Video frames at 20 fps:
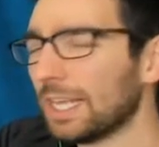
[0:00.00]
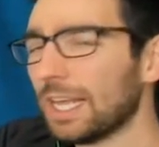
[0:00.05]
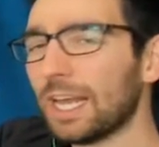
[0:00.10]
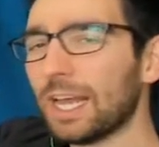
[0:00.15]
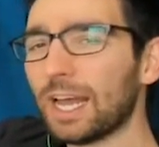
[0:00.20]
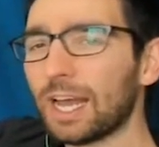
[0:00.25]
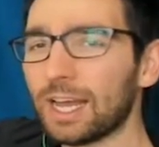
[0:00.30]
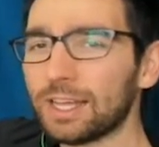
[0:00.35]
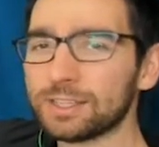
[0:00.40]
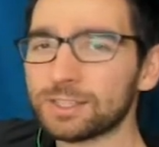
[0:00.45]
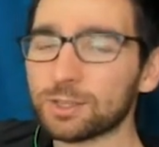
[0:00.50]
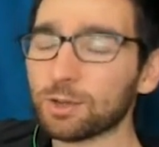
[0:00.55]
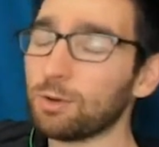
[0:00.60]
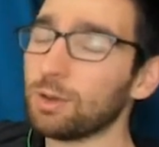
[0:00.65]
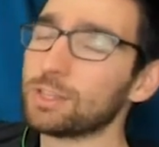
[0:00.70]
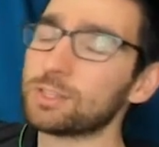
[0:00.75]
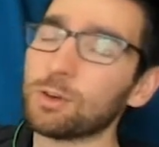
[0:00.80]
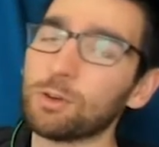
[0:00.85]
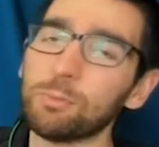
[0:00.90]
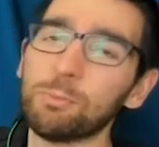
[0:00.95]
And so
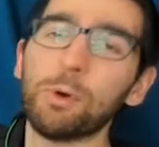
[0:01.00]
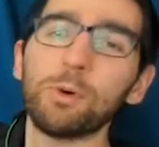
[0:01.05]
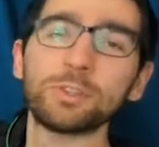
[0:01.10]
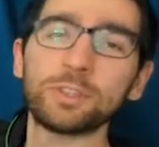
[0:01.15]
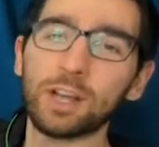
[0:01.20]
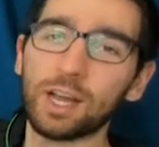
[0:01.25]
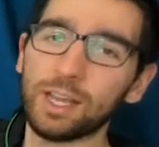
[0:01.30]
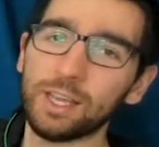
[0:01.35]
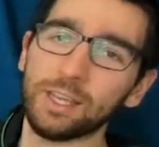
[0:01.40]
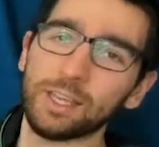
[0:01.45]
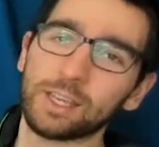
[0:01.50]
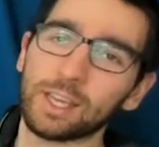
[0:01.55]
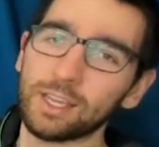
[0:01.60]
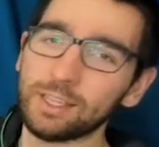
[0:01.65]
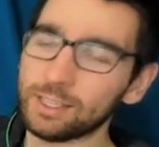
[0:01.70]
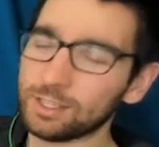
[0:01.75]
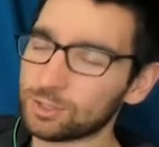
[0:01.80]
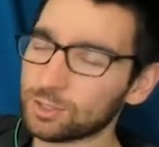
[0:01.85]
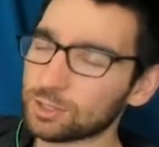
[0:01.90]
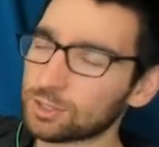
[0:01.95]
it's all mosaic, and
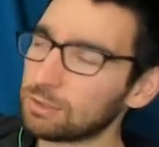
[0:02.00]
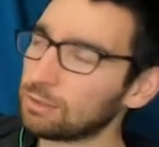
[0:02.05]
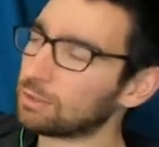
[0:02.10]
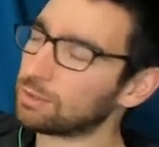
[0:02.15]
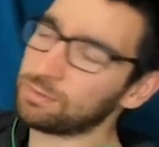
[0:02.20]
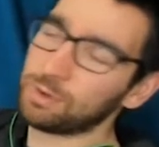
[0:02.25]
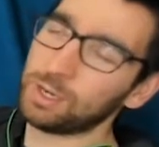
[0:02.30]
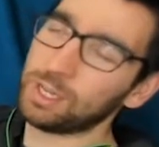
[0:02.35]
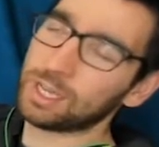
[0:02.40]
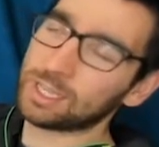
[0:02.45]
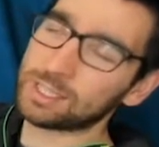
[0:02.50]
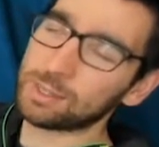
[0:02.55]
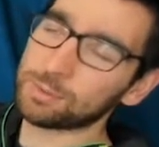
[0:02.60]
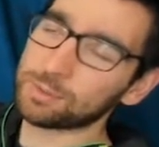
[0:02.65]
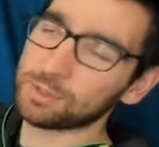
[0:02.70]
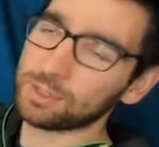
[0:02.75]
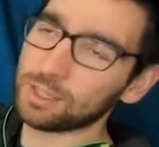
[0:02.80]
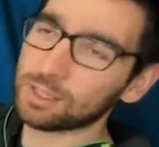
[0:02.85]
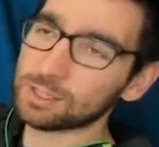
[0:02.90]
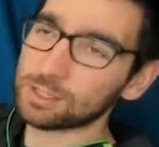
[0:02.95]
it just looks really
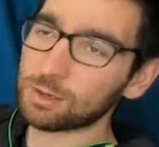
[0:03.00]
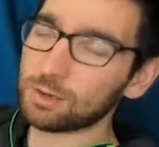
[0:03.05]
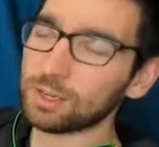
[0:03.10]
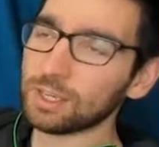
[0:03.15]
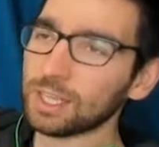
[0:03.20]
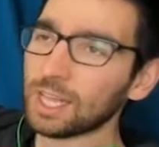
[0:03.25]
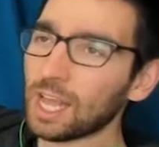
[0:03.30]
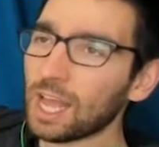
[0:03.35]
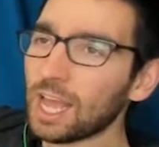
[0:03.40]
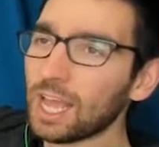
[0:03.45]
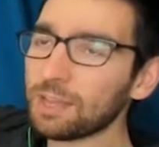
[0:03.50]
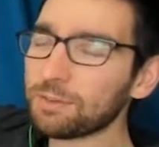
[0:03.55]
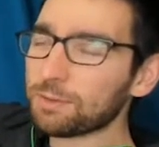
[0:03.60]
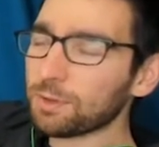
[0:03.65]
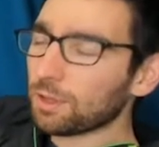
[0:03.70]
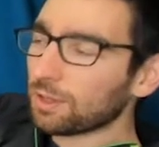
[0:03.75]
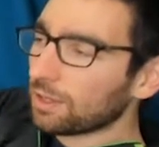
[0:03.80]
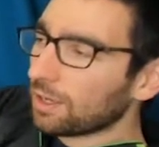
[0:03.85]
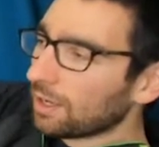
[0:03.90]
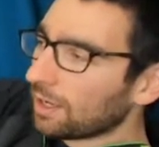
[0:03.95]
exceptional. So if you
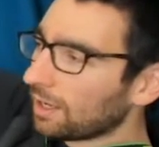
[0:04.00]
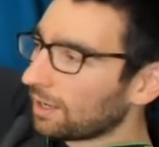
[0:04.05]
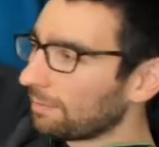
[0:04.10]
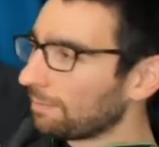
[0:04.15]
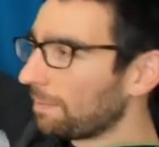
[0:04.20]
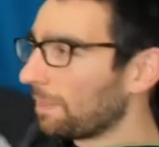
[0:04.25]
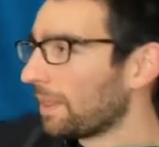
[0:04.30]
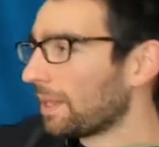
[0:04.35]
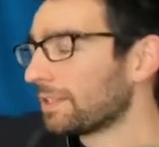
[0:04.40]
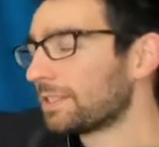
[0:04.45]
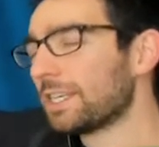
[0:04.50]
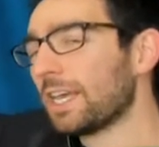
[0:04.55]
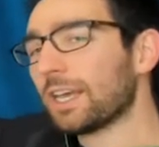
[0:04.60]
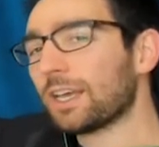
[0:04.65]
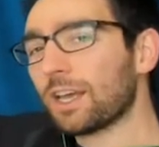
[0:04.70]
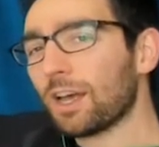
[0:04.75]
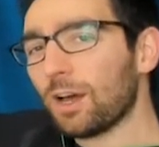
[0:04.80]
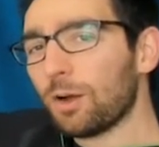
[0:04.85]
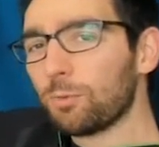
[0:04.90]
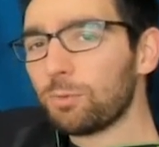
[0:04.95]
want to take
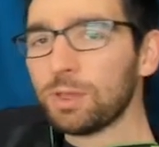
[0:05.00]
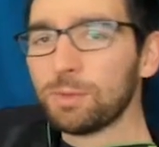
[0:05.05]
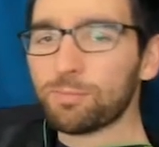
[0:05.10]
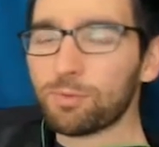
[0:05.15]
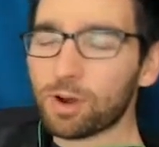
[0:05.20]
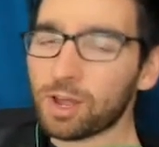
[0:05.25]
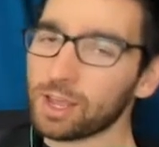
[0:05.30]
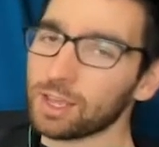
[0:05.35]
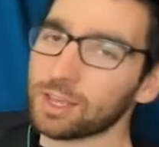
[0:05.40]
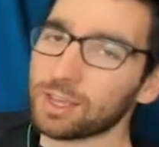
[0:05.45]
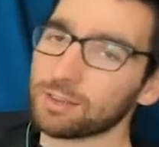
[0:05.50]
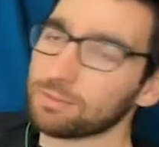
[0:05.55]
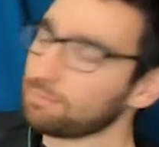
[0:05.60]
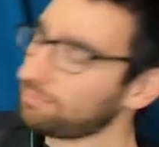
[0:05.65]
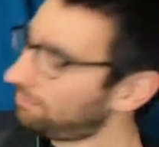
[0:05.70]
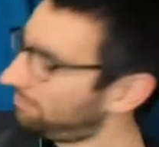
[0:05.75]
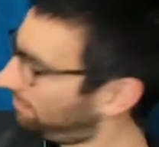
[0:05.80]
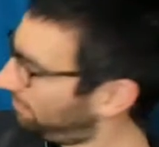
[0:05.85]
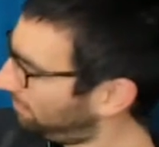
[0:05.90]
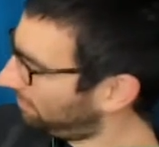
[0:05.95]
a wee break,
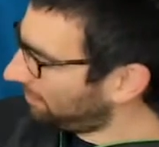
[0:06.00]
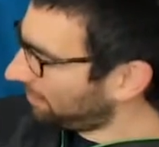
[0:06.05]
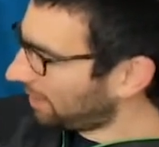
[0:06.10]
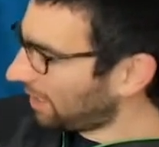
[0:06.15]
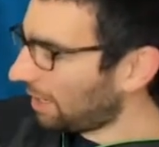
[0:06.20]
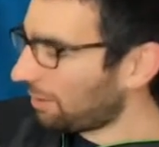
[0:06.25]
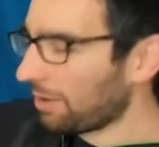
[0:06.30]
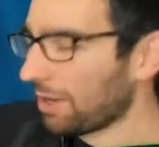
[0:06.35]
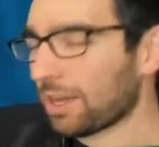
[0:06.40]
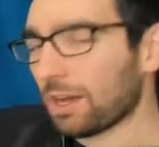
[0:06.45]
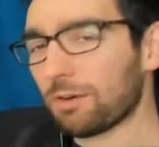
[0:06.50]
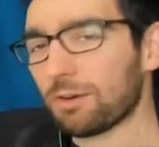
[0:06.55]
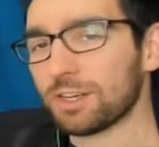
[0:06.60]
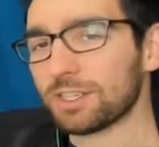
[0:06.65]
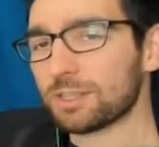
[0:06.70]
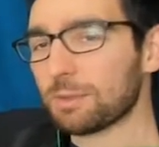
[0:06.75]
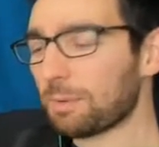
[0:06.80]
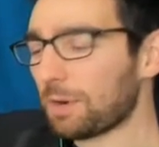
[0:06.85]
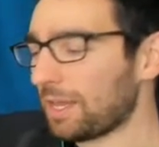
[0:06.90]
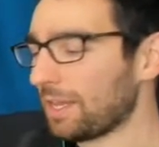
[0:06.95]
Kawakawa is
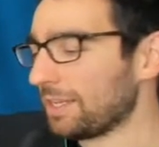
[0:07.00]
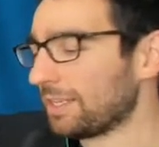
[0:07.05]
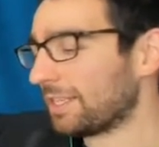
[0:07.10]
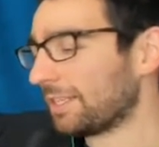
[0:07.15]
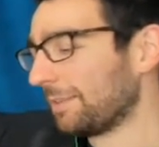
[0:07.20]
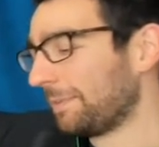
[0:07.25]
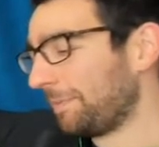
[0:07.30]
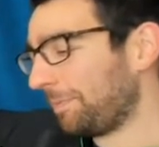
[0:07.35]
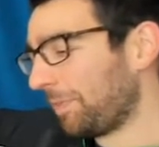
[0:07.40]
the place.